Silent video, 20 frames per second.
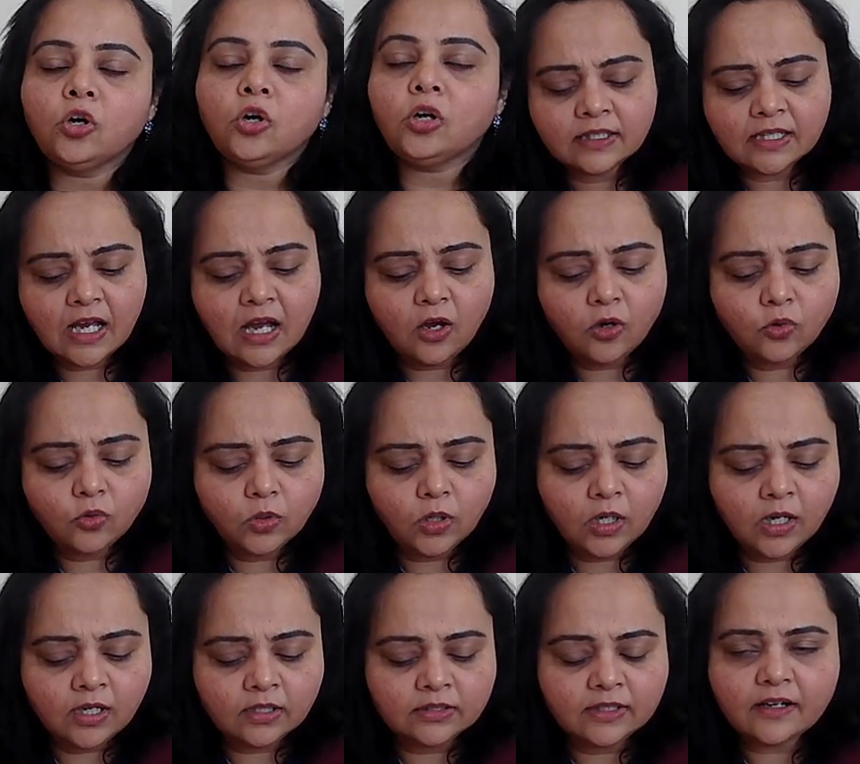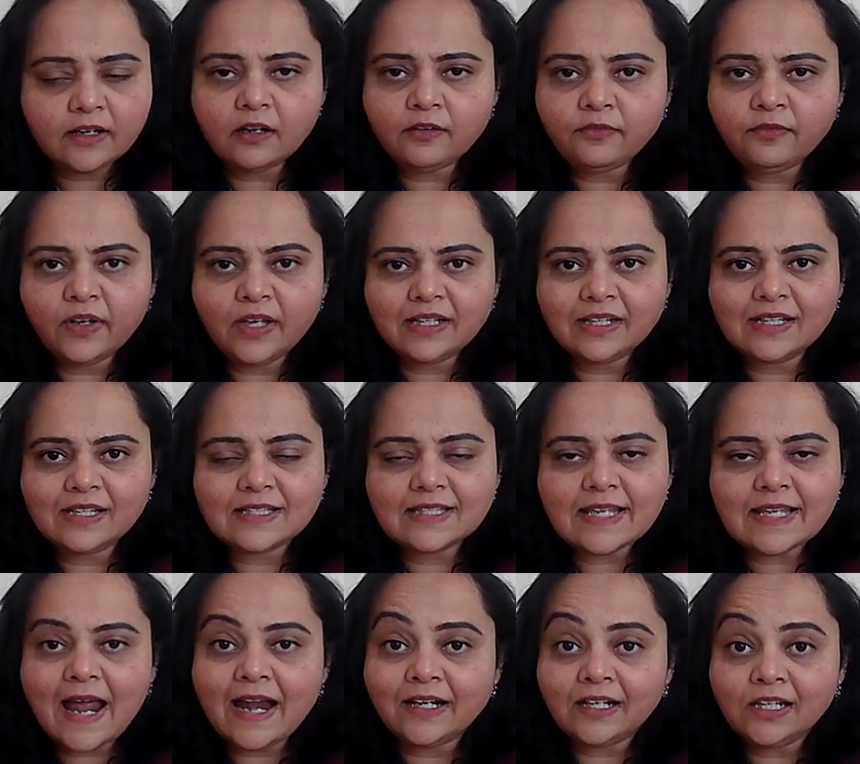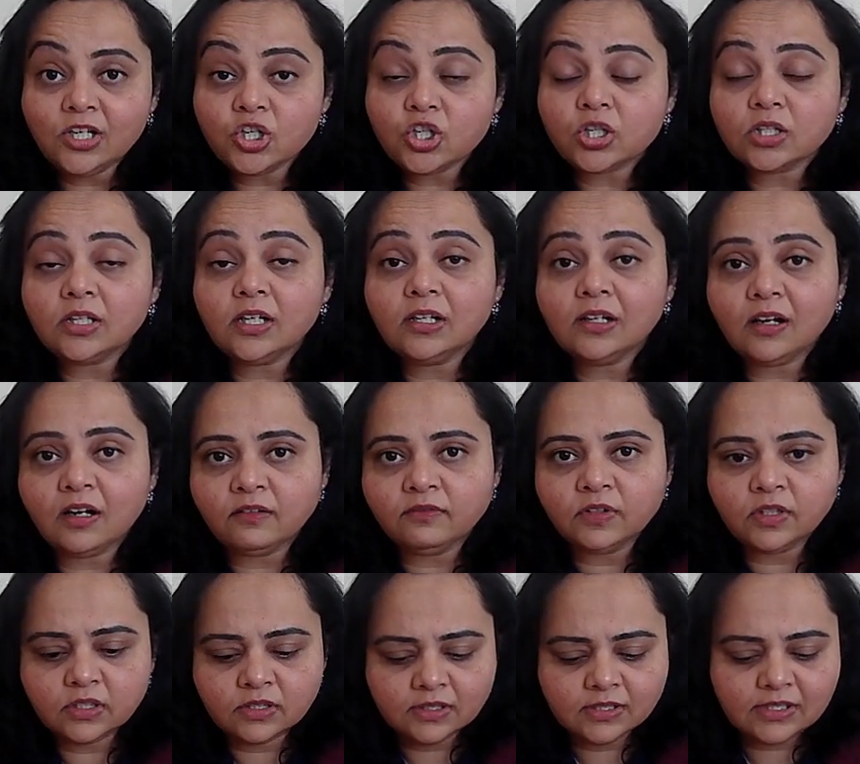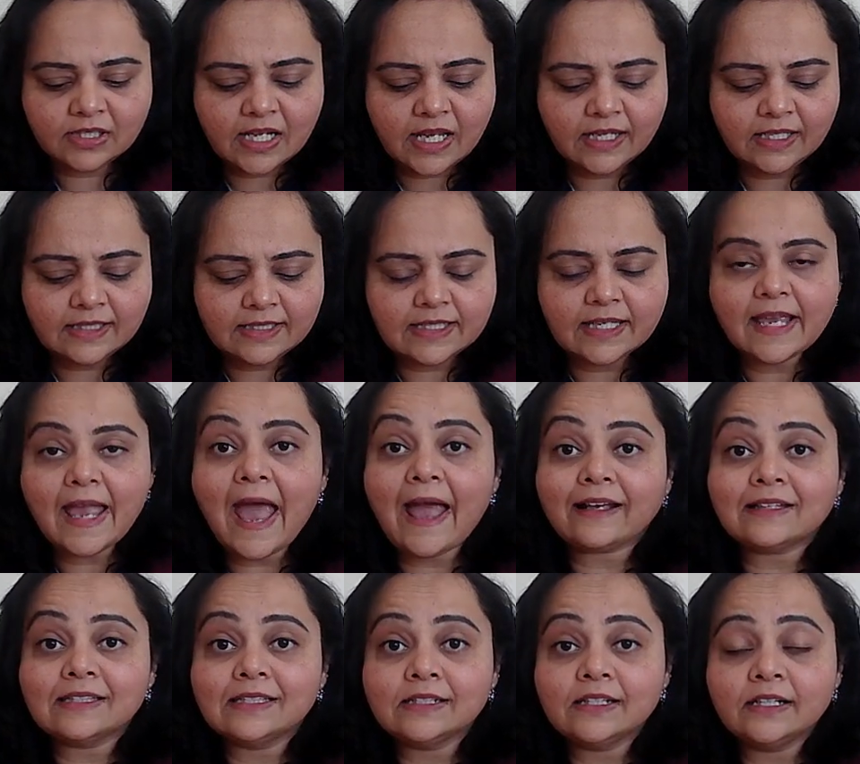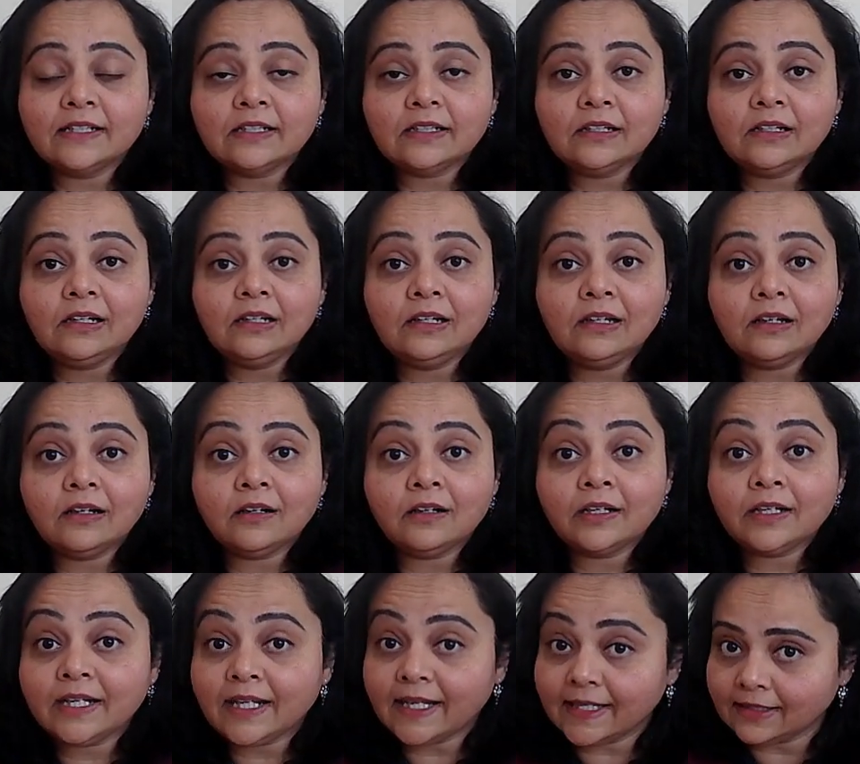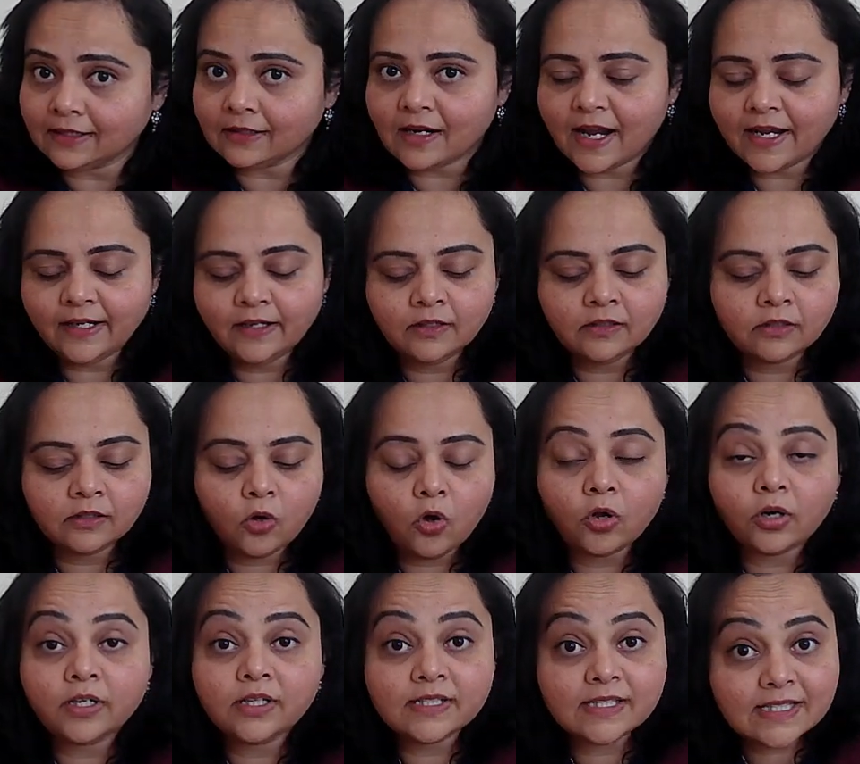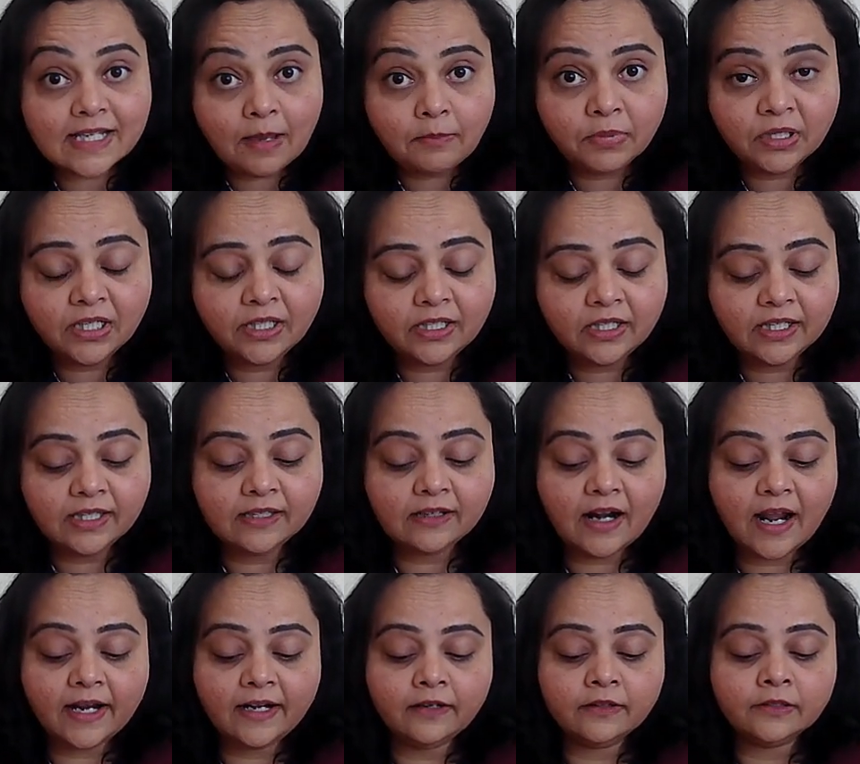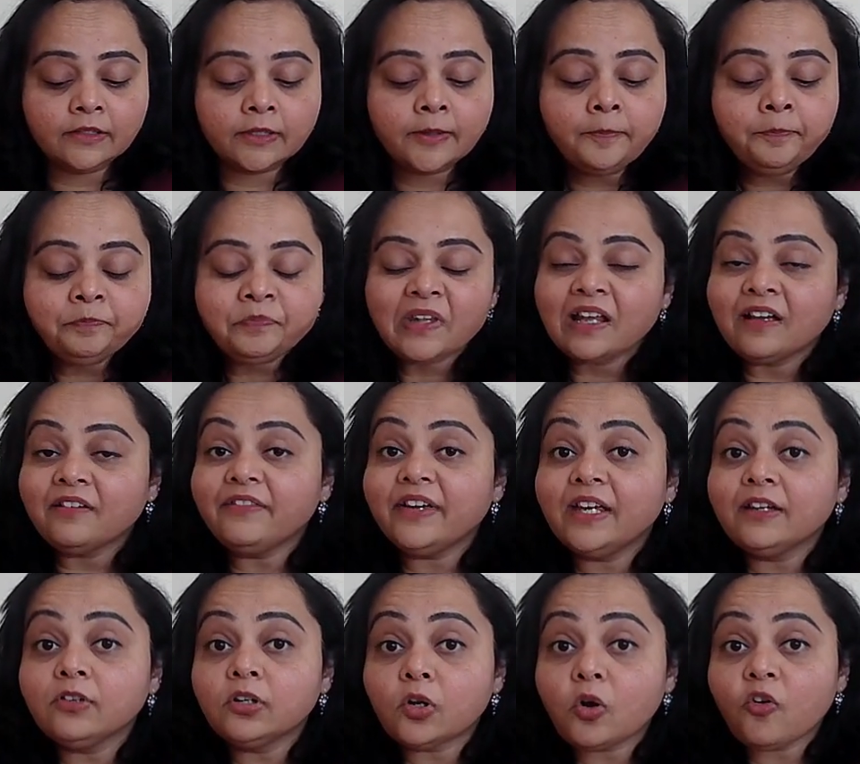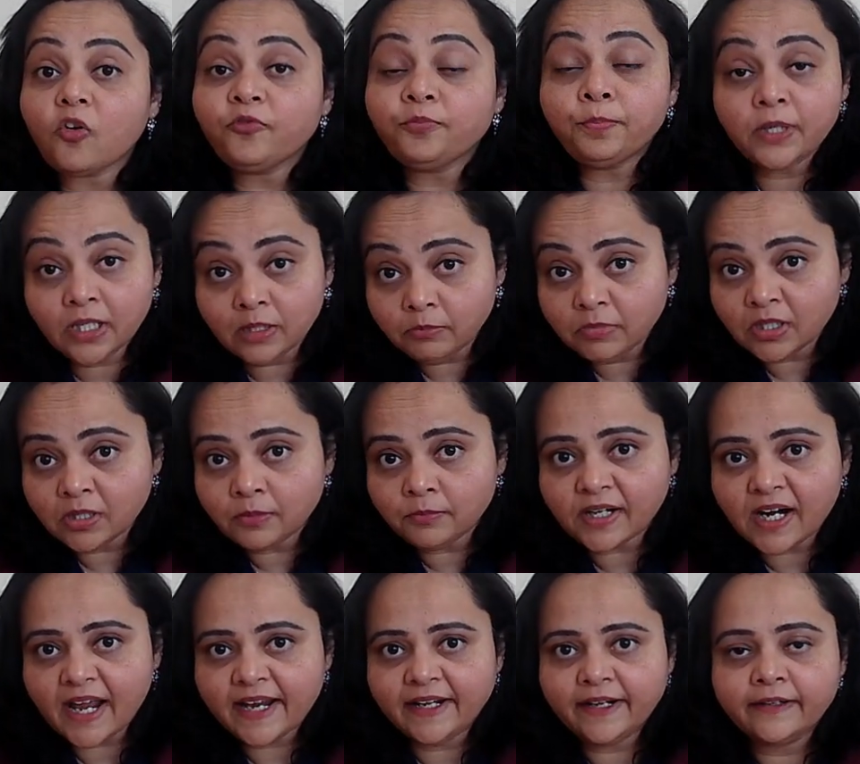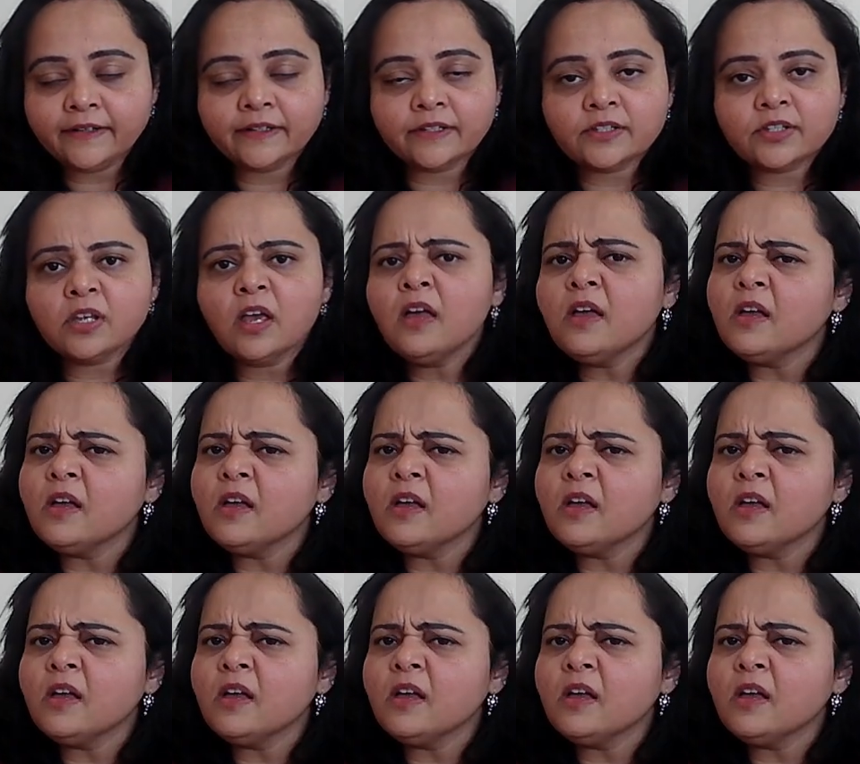Now, there are various additional covers like say accidental death rider or disability rider, waiver of premium riders.